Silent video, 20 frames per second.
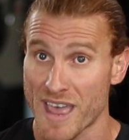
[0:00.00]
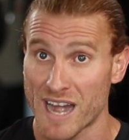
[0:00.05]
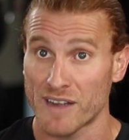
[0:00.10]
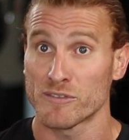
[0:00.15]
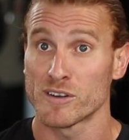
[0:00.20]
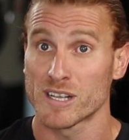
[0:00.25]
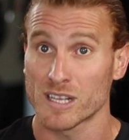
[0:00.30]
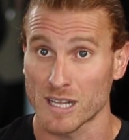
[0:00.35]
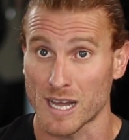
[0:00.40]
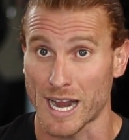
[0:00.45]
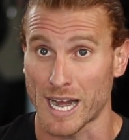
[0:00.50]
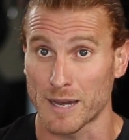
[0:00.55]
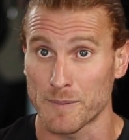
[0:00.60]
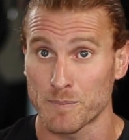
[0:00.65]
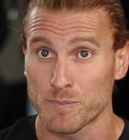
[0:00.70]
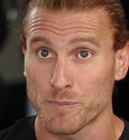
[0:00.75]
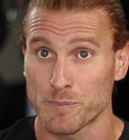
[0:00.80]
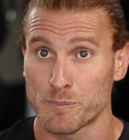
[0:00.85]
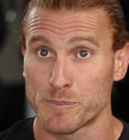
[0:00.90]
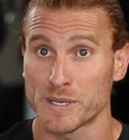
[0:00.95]
every client
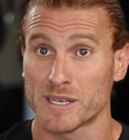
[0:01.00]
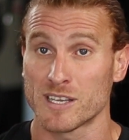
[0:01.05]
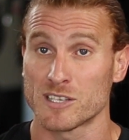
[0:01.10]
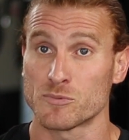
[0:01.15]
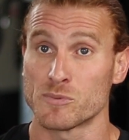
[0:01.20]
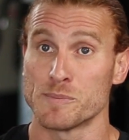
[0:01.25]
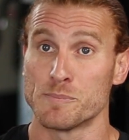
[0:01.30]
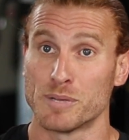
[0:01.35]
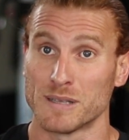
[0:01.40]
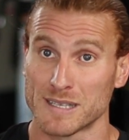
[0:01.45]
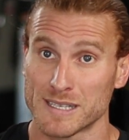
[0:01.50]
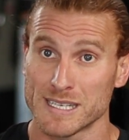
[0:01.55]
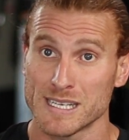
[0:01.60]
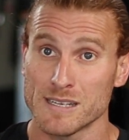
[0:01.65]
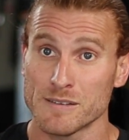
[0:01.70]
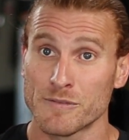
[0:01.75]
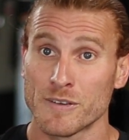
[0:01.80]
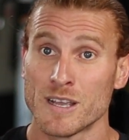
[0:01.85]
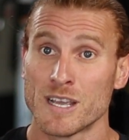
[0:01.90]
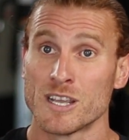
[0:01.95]
because we
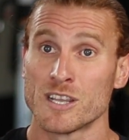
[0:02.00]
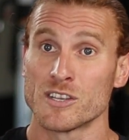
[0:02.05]
believe